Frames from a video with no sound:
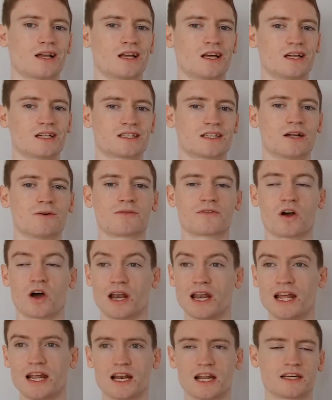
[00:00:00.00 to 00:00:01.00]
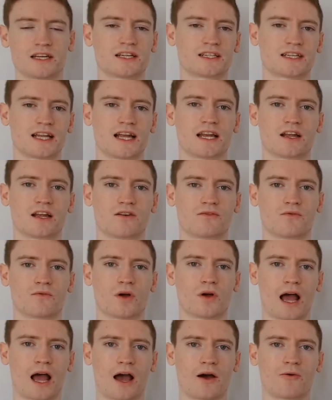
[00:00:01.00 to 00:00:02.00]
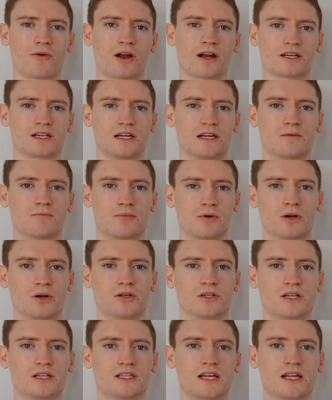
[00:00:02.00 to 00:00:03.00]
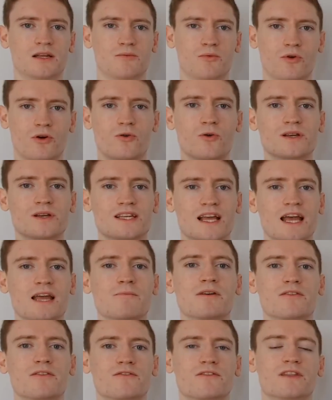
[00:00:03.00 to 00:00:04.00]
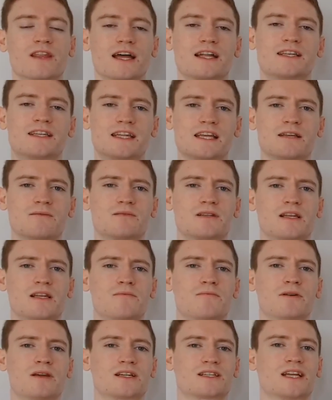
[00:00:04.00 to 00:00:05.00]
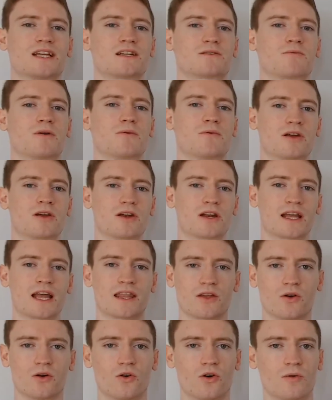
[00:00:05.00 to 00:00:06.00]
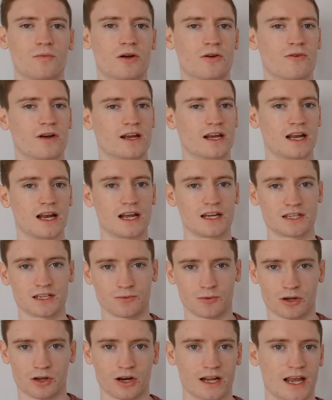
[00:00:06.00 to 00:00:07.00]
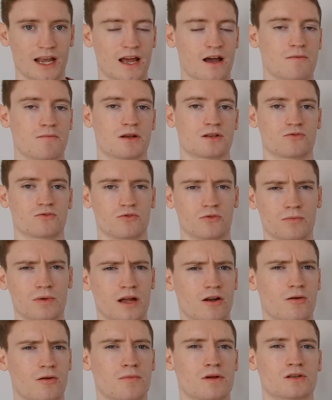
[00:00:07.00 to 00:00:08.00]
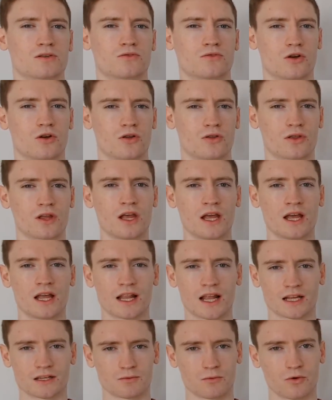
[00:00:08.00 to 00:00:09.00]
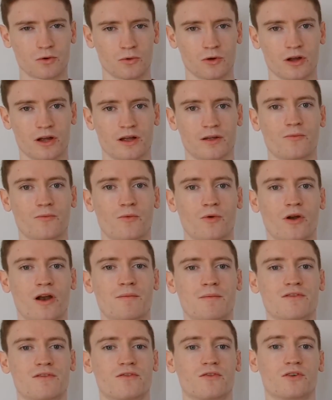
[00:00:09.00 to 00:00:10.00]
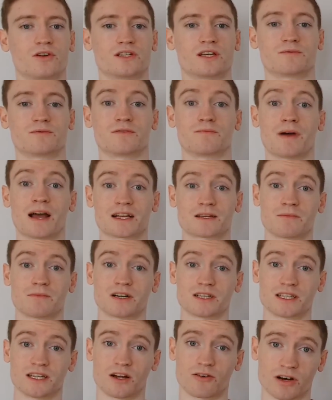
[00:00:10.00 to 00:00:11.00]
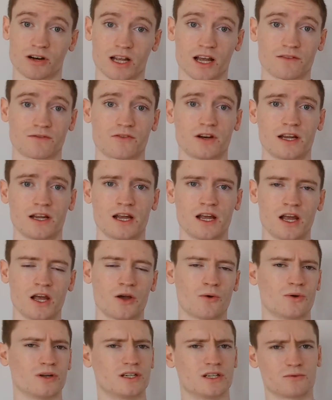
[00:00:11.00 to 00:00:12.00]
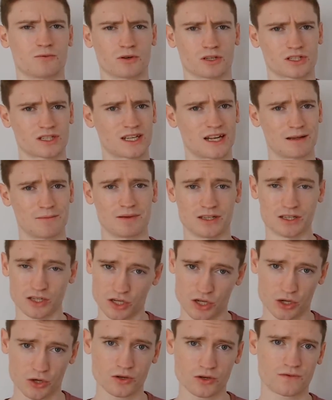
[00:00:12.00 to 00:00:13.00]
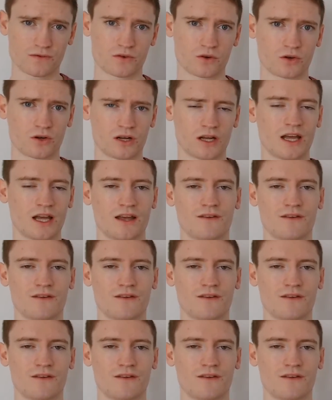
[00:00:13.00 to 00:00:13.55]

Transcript: So now we've got a little understanding of how we're actually approaching sleep. We're always aiming for that deep sleep because that's where we're going to get the hormone regulation, we're going to get our muscle repair, our muscle growth. That's what we're aiming for in terms of maximizing our recovery, which is what sleep is huge for.